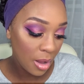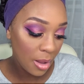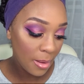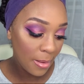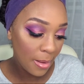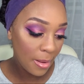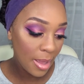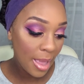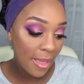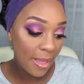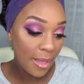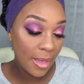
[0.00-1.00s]

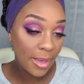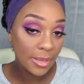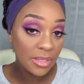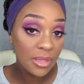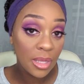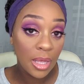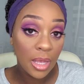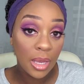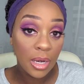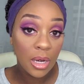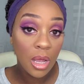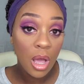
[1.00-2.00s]
and
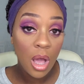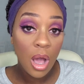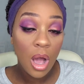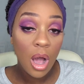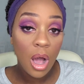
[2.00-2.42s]
then